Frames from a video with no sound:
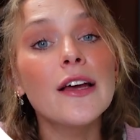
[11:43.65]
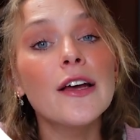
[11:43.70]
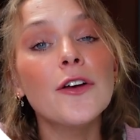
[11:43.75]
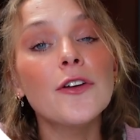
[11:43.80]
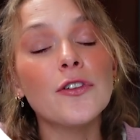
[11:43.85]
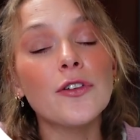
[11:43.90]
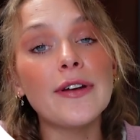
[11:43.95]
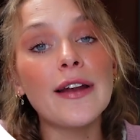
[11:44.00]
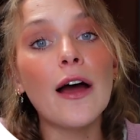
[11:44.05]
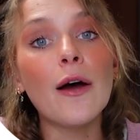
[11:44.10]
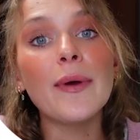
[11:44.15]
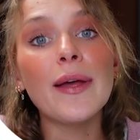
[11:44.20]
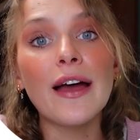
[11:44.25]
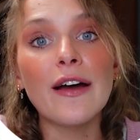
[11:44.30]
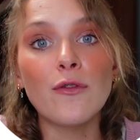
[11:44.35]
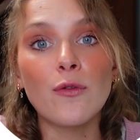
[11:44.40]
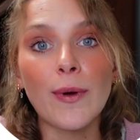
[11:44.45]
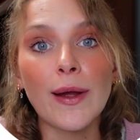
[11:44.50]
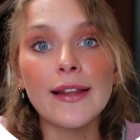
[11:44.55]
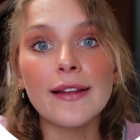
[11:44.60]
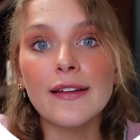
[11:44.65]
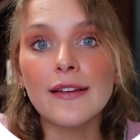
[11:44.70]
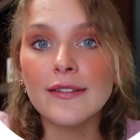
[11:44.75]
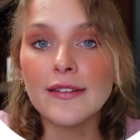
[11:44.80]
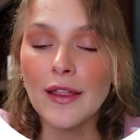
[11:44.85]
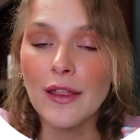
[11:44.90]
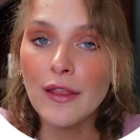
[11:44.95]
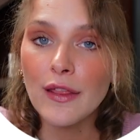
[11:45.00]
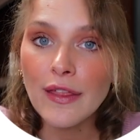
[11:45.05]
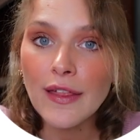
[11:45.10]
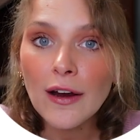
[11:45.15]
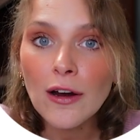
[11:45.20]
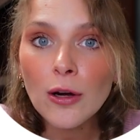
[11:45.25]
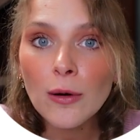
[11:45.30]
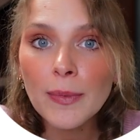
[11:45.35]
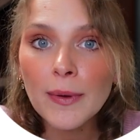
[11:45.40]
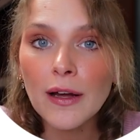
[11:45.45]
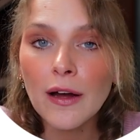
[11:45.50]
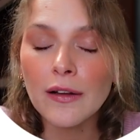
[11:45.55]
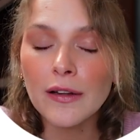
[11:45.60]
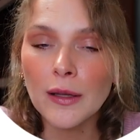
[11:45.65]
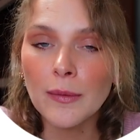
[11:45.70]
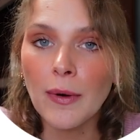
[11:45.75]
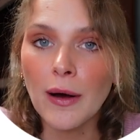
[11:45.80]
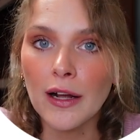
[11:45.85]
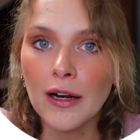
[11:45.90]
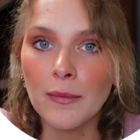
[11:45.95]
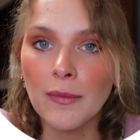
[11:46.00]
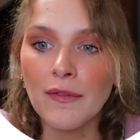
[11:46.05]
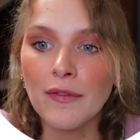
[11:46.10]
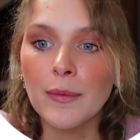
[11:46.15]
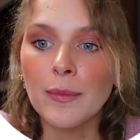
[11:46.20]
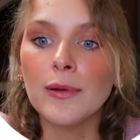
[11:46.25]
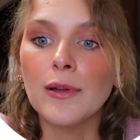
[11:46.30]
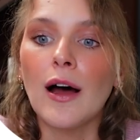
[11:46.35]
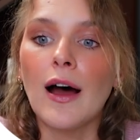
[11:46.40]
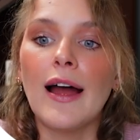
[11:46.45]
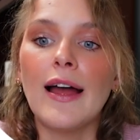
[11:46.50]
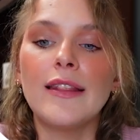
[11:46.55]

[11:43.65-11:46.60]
So now we have waitlist and therapy on the bottom of the plot,